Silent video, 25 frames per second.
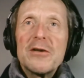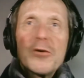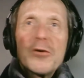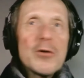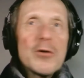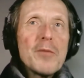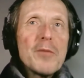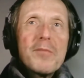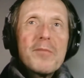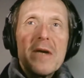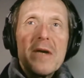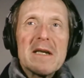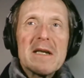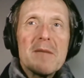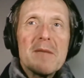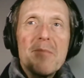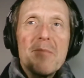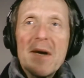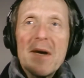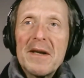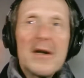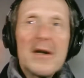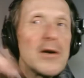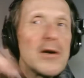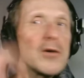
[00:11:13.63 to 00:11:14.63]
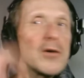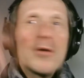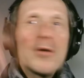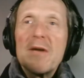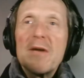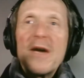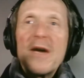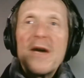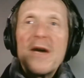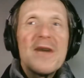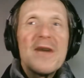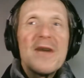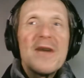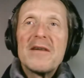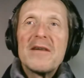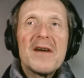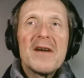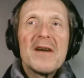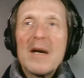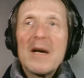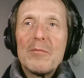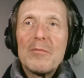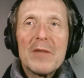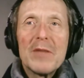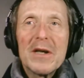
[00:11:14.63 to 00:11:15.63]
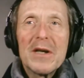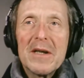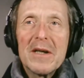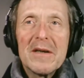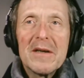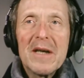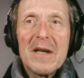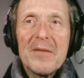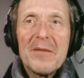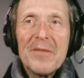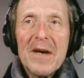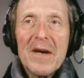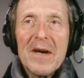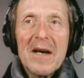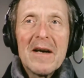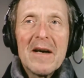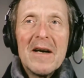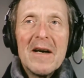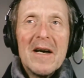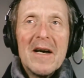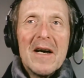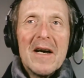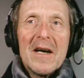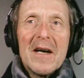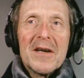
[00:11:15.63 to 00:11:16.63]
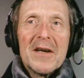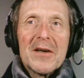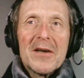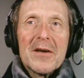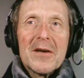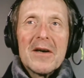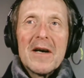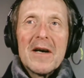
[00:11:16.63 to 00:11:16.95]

So you press a button, you don't have to enter numbers or something. So